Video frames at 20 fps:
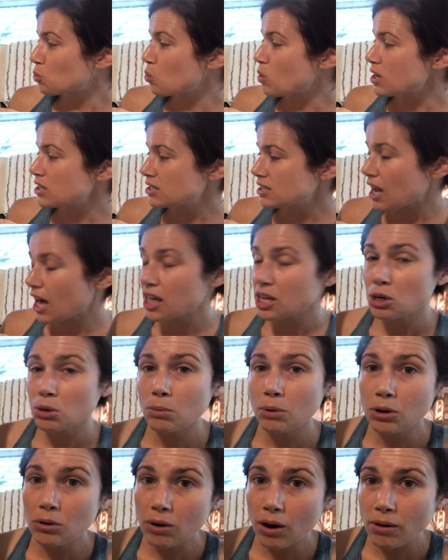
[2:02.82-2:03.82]

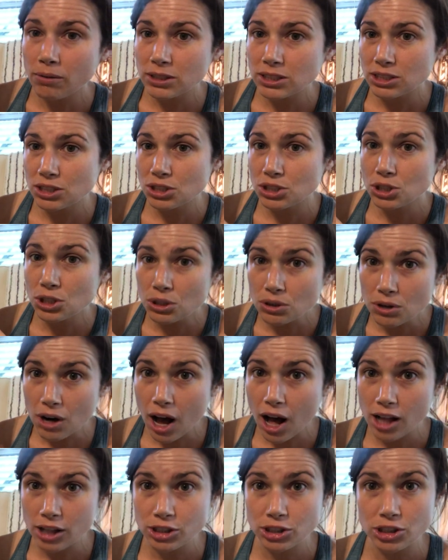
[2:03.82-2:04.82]
$1 will grow into
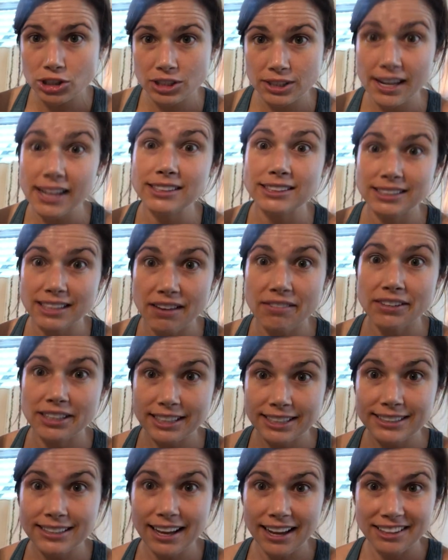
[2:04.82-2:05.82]

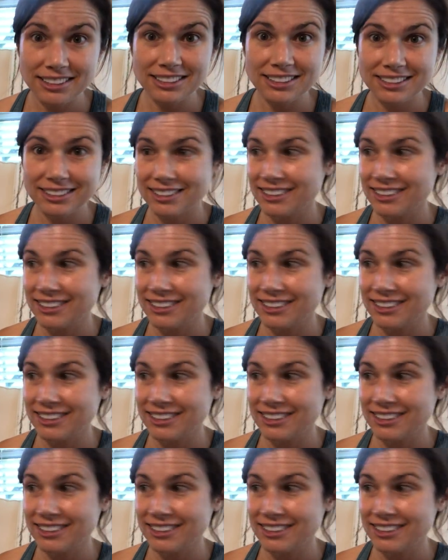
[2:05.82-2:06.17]
$2.70